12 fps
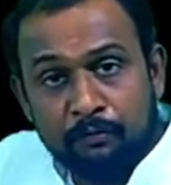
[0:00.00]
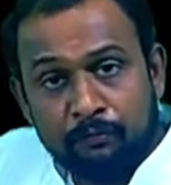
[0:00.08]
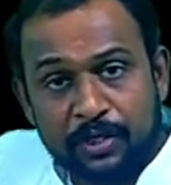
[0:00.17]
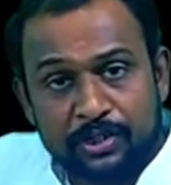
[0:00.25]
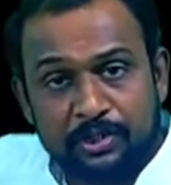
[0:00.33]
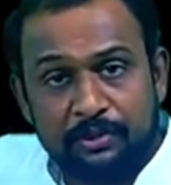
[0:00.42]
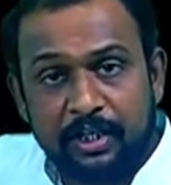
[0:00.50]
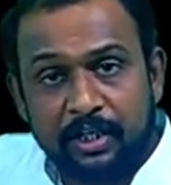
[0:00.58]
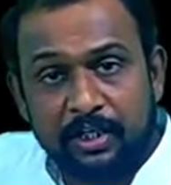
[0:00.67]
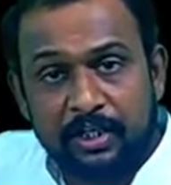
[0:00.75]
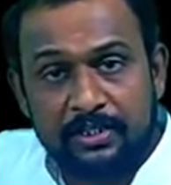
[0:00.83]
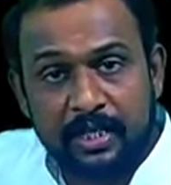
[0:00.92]
First
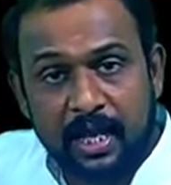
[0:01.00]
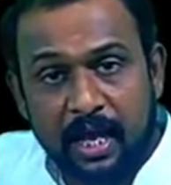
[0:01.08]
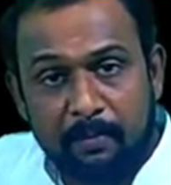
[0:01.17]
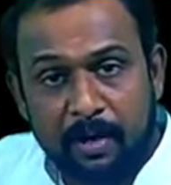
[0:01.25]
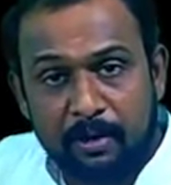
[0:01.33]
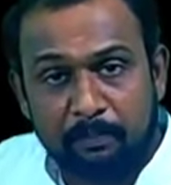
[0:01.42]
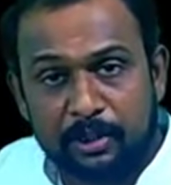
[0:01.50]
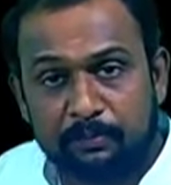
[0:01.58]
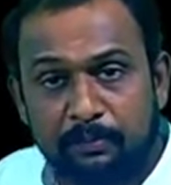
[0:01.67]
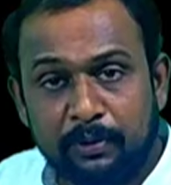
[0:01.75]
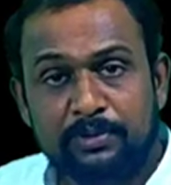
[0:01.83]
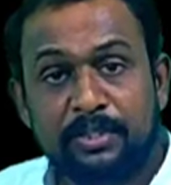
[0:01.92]
3 is, am, are
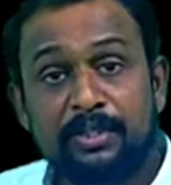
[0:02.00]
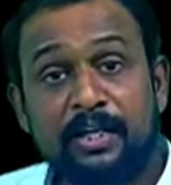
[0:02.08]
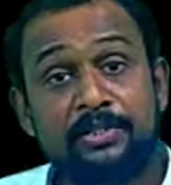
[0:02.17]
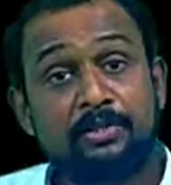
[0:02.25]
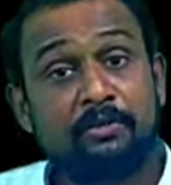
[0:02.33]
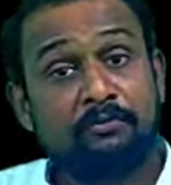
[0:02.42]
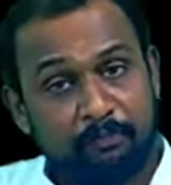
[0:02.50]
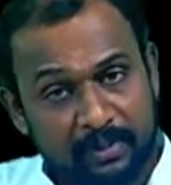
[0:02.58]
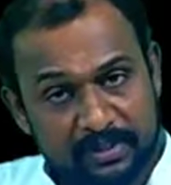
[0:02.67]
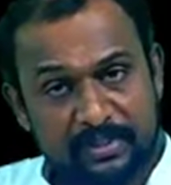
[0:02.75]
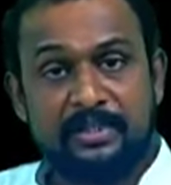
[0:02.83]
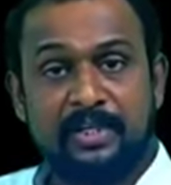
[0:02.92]
must be used in case of
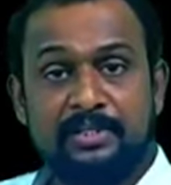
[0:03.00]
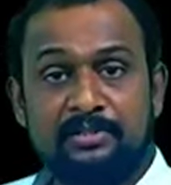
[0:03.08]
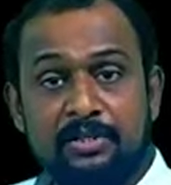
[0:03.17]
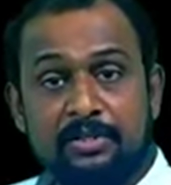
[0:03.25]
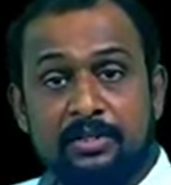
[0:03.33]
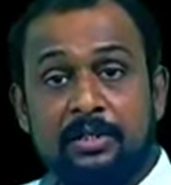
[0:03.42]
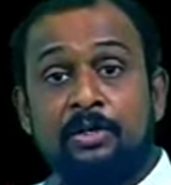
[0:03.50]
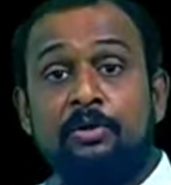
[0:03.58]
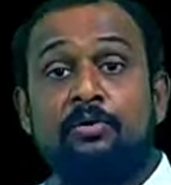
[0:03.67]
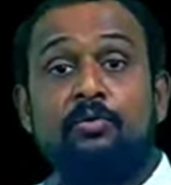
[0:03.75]
present tenses,